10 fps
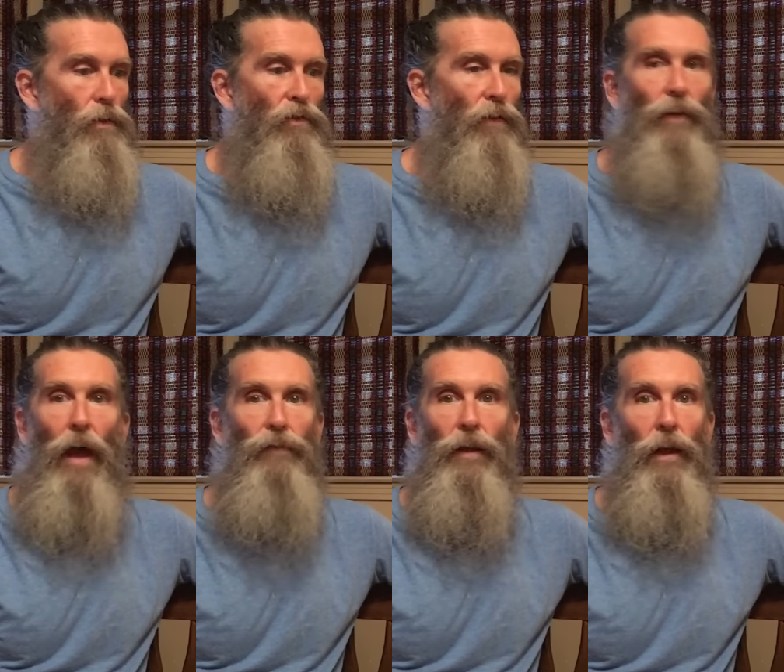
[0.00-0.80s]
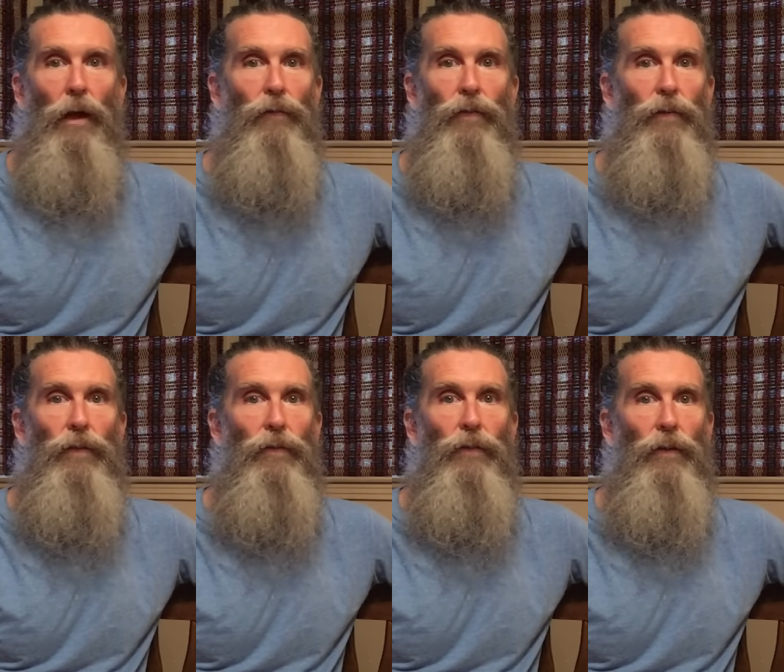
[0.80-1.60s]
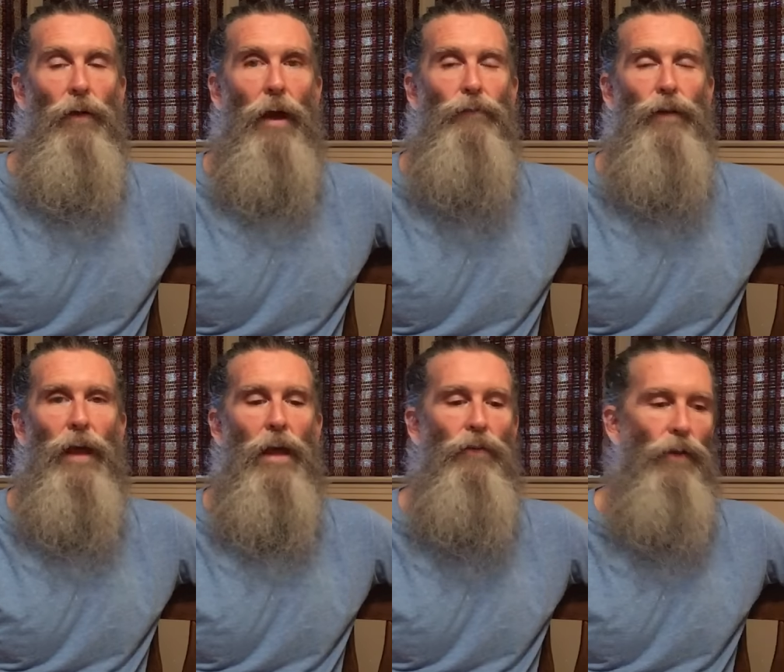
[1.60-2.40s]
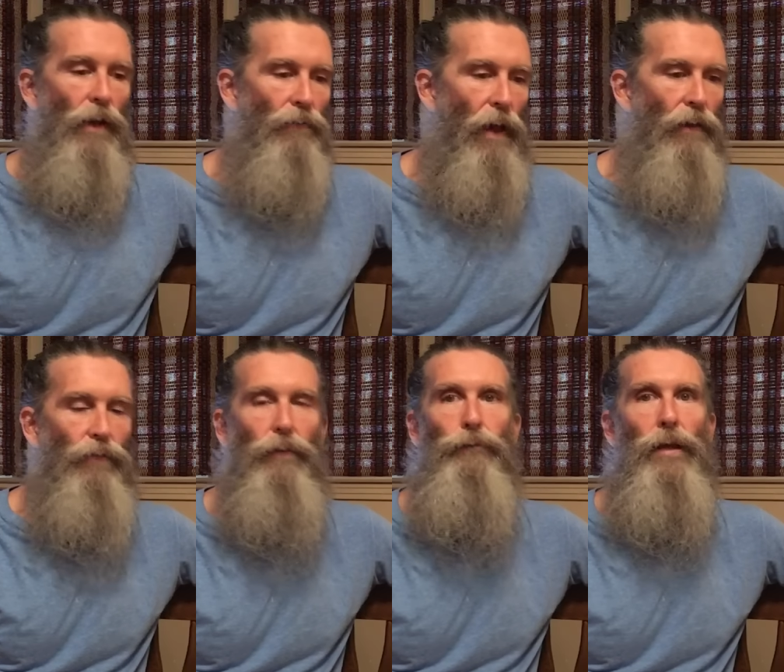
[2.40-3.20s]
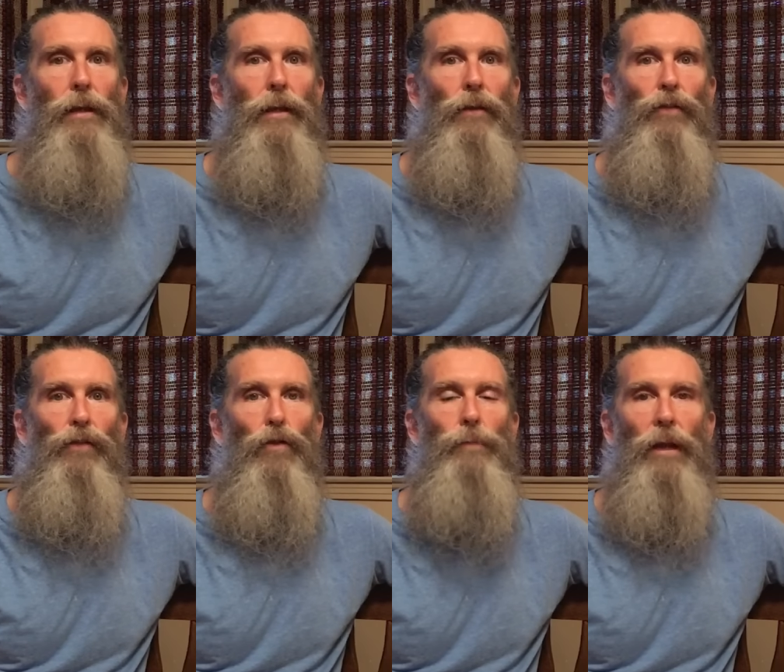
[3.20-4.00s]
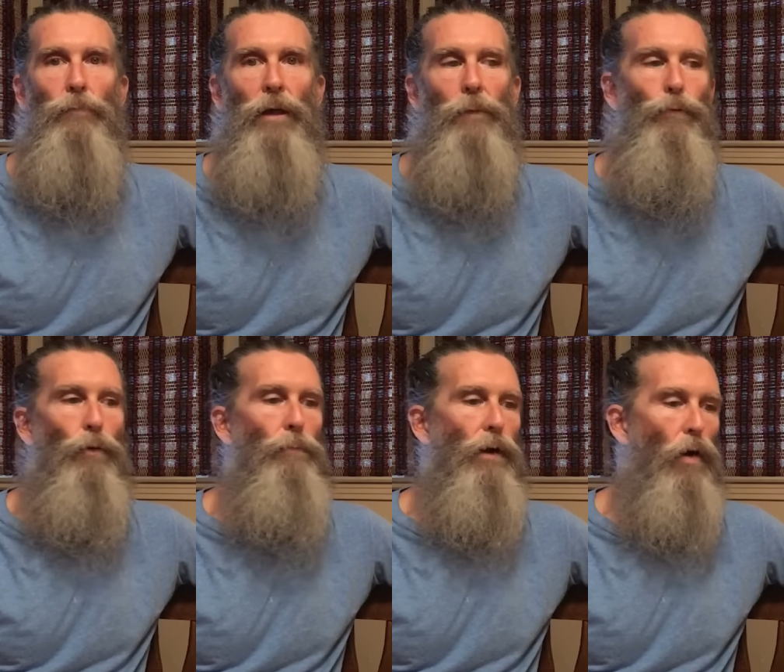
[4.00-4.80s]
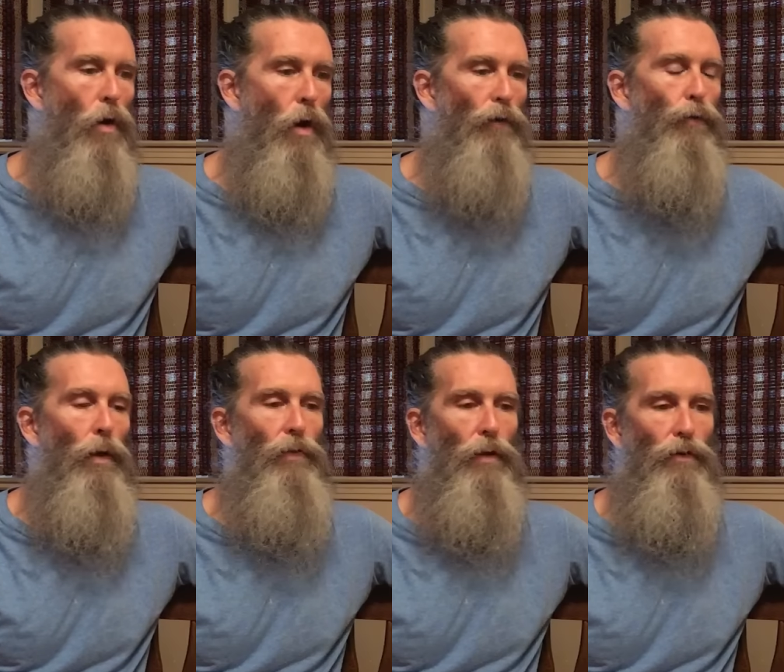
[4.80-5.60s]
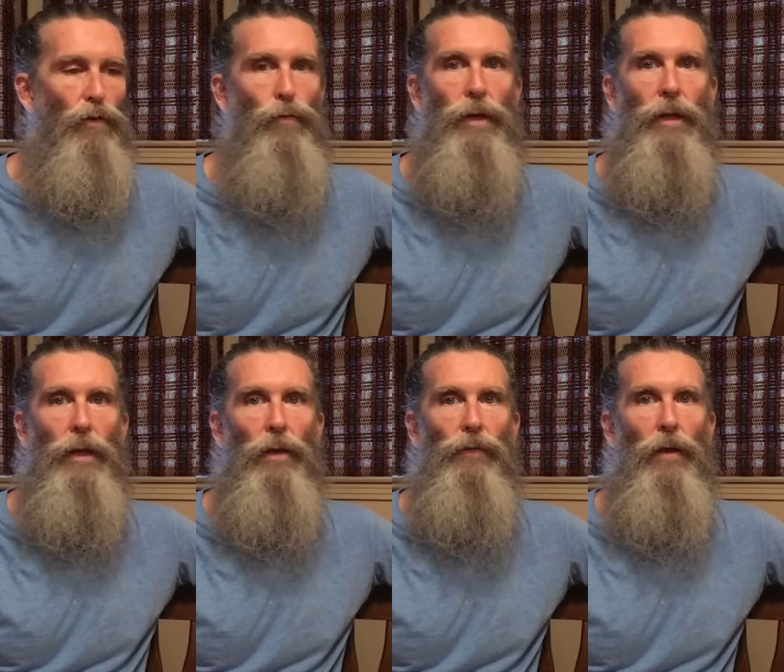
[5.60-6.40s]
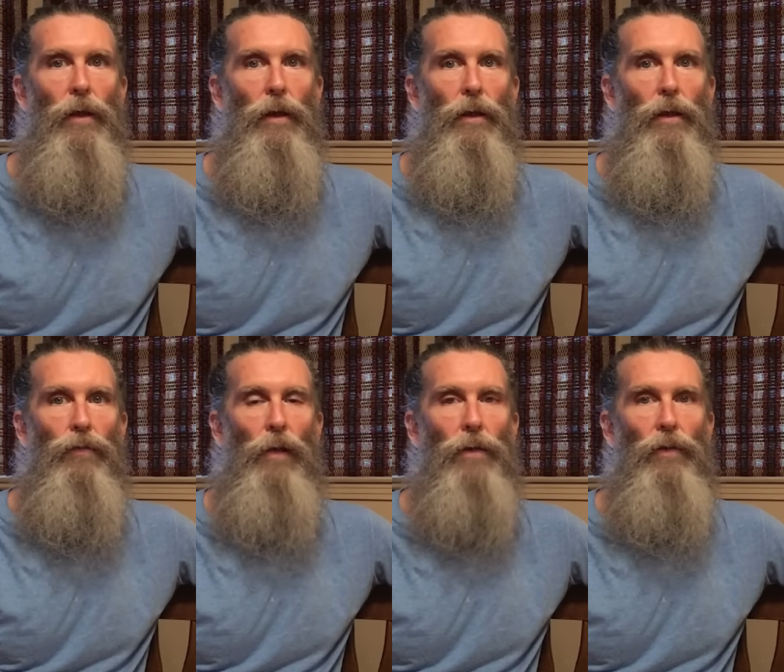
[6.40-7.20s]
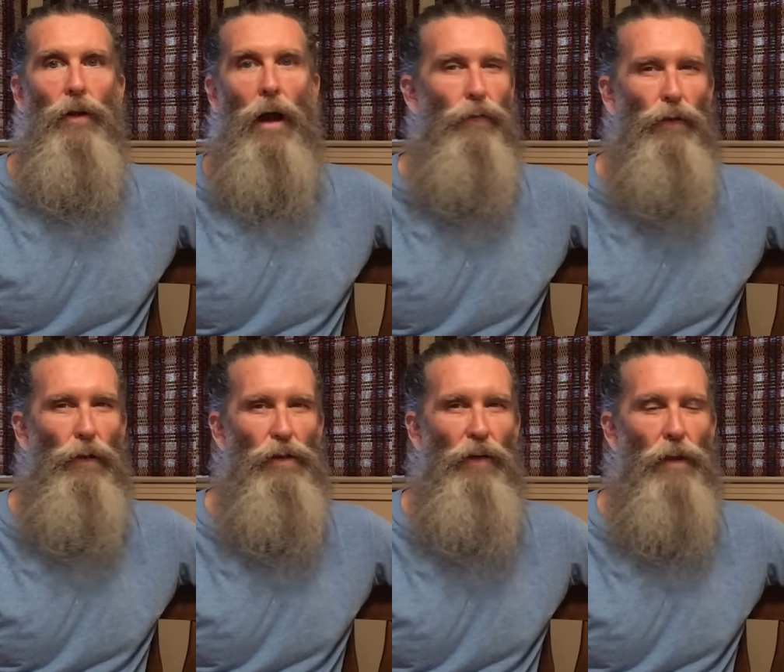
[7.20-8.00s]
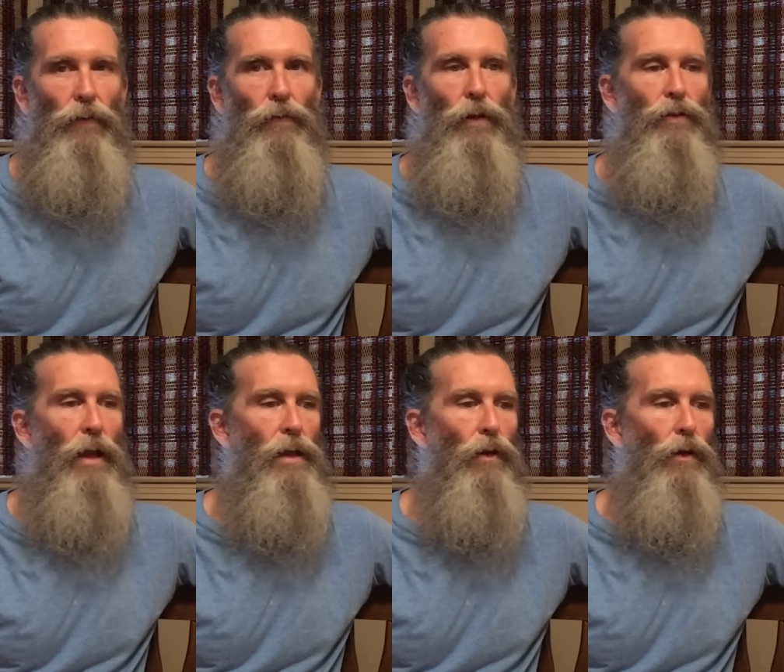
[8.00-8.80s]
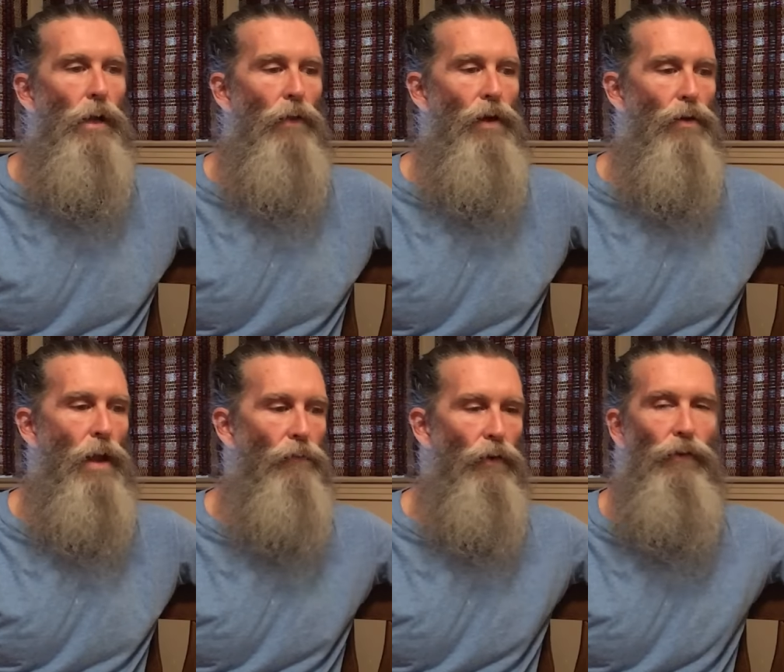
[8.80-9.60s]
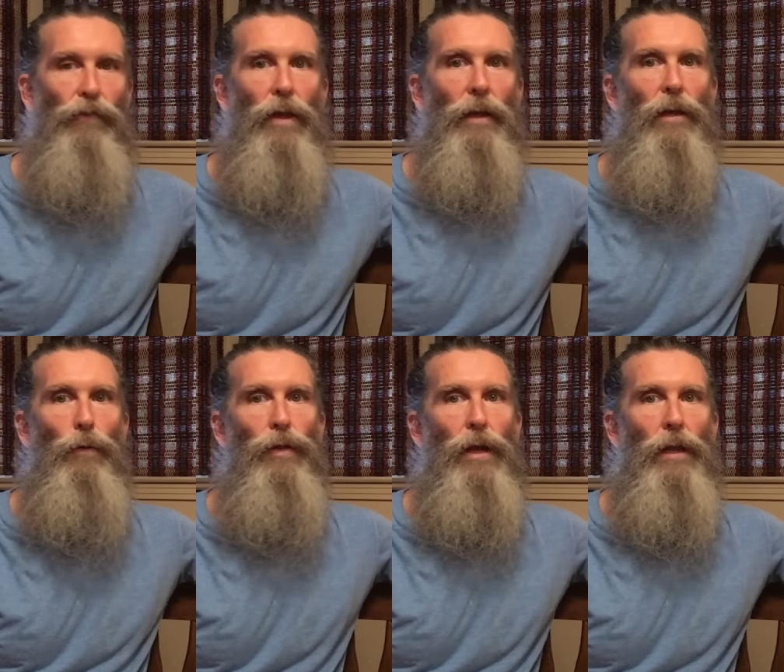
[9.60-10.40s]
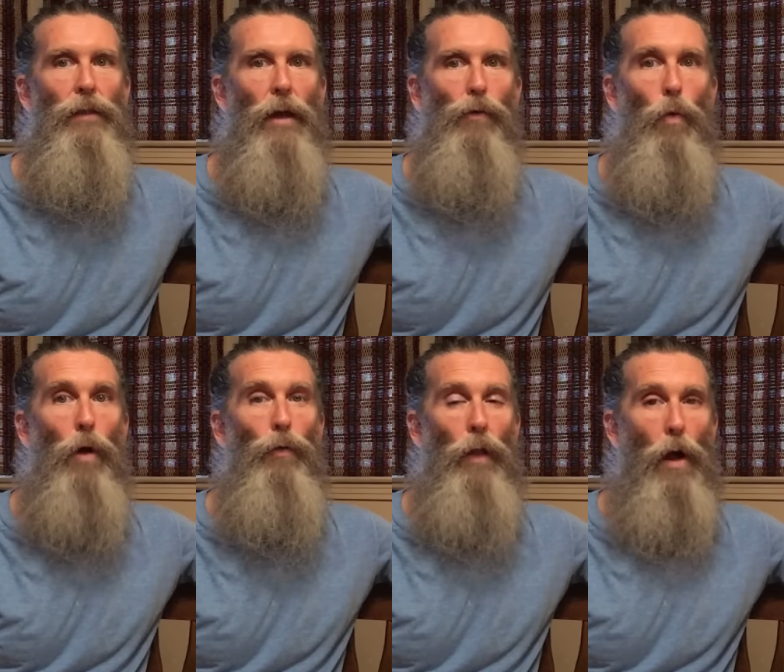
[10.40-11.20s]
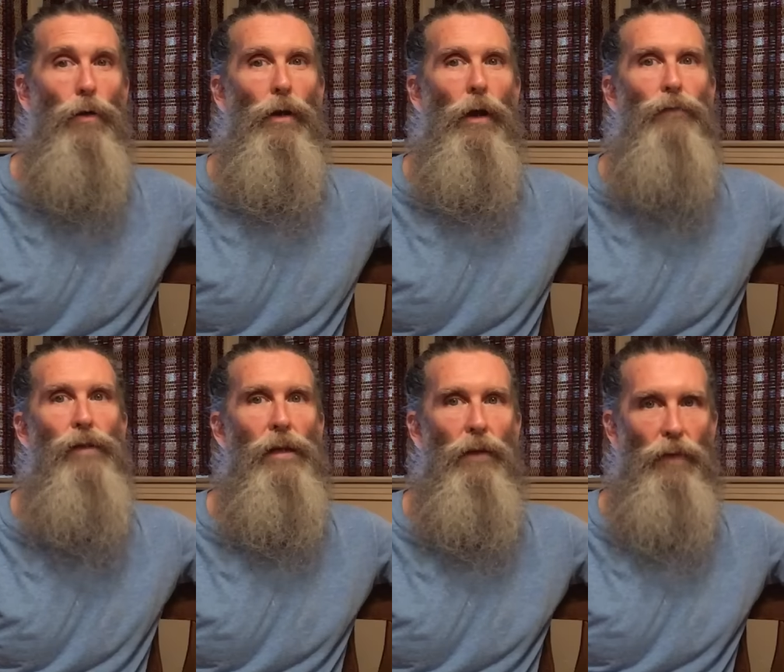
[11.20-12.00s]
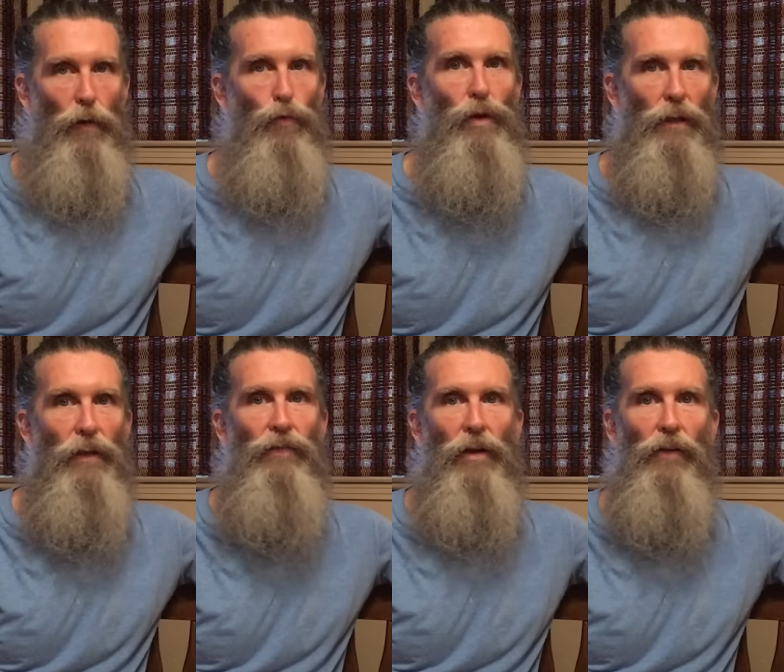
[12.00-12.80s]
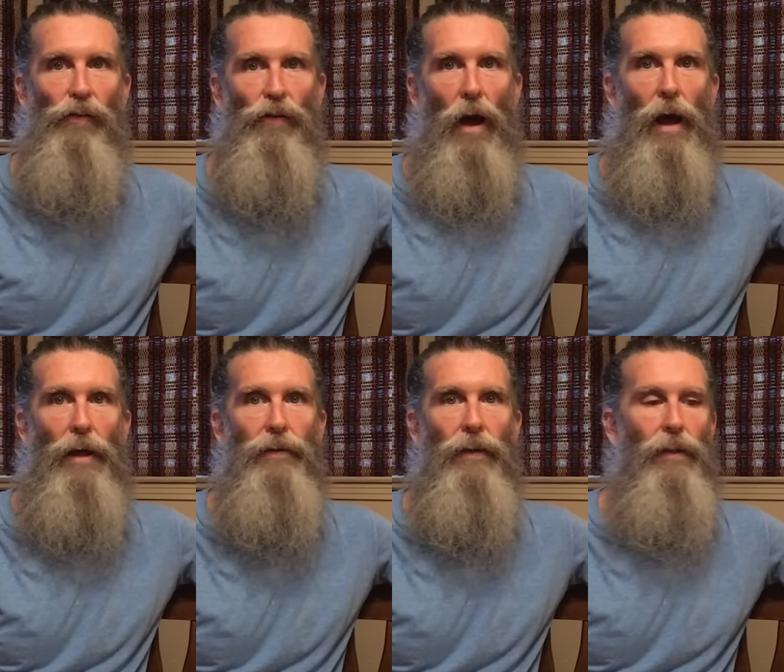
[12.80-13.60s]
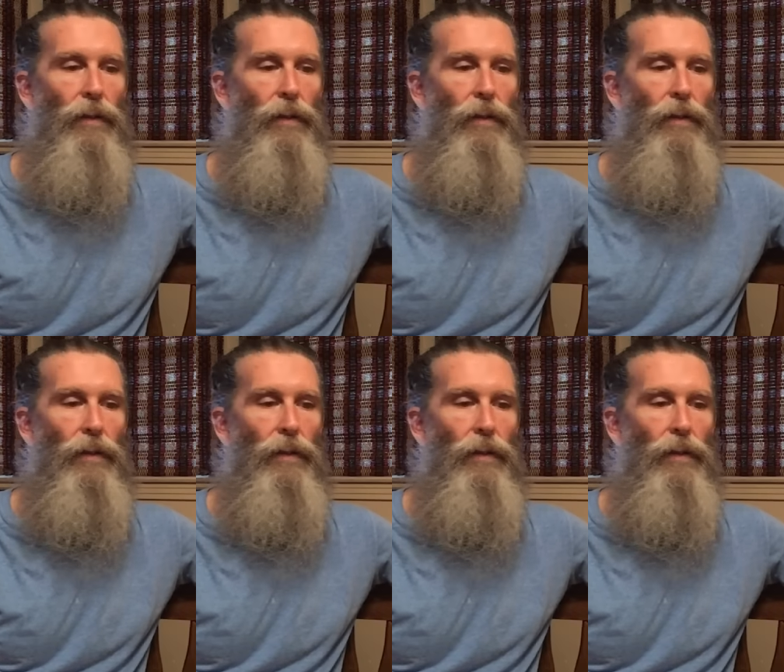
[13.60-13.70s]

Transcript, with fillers: just have to get over this instant gratification, and that is defeating so many people because what they're doing is is like they're constantly chasing their tail. They're never sticking with anything long enough to give it a realistic shot